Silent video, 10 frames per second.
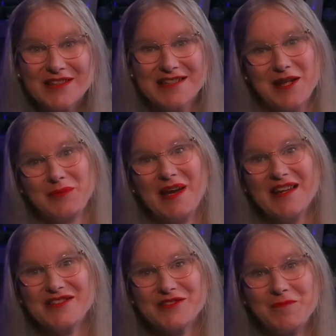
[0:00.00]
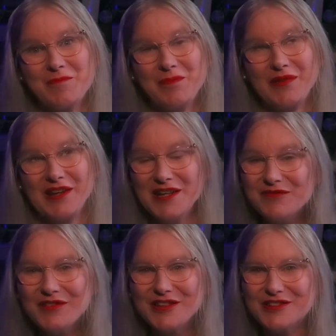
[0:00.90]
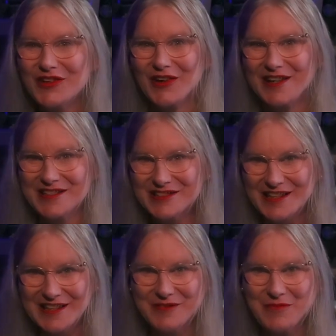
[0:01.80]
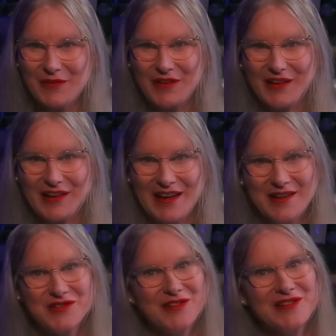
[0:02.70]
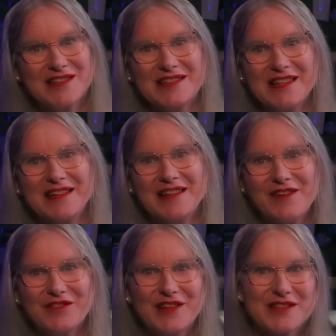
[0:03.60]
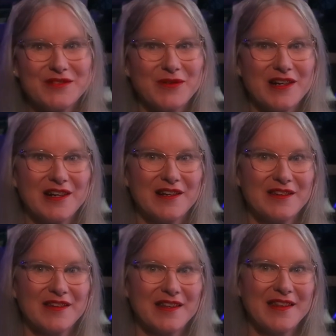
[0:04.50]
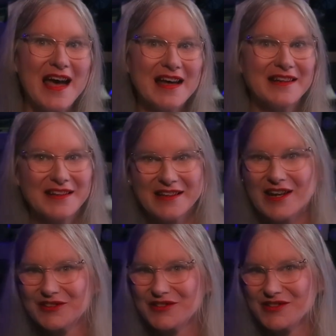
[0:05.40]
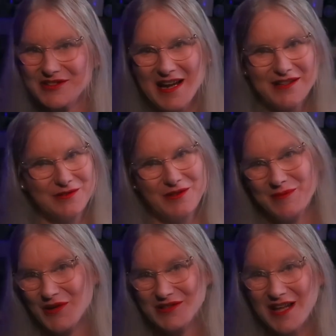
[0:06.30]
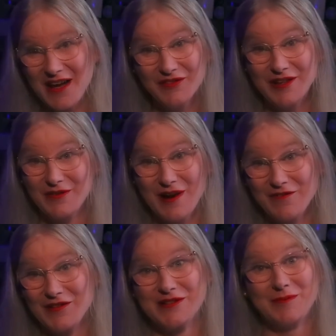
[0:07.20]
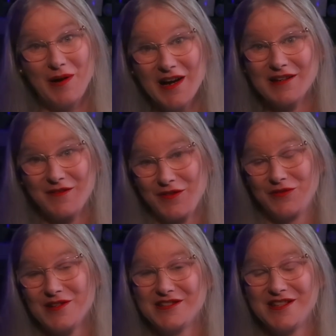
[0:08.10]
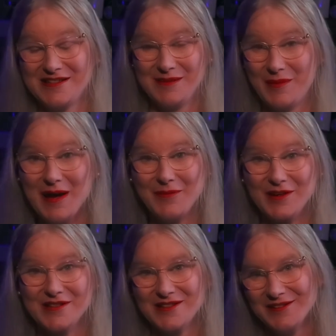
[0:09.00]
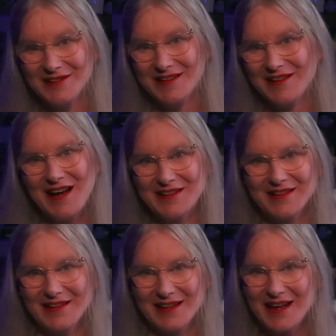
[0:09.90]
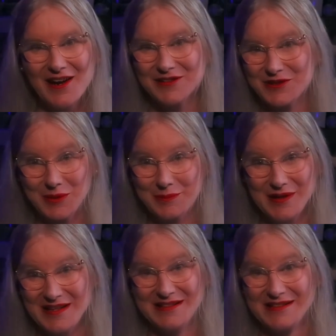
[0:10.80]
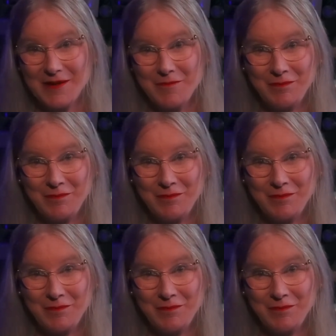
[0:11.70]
the 10-page inventory sheet. And I've certainly seen enough of this where that and the character stats were the most heavily referenced part of the 3 sheets of paper. Certainly not the character piece.